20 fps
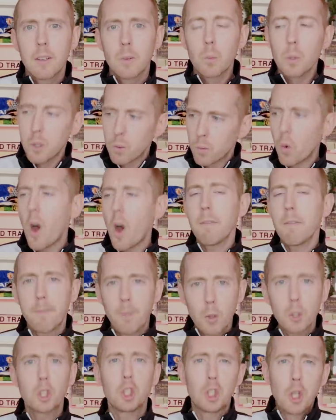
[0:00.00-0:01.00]
with a right
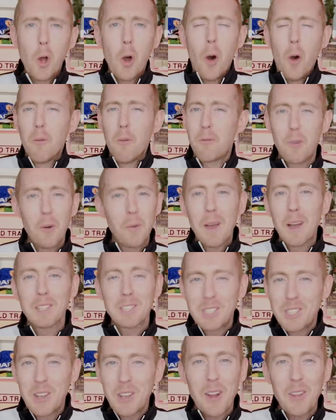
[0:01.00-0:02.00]
foot shot from
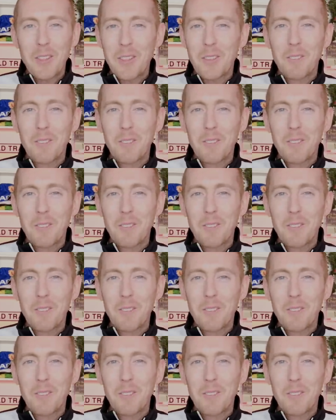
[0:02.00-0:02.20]
outside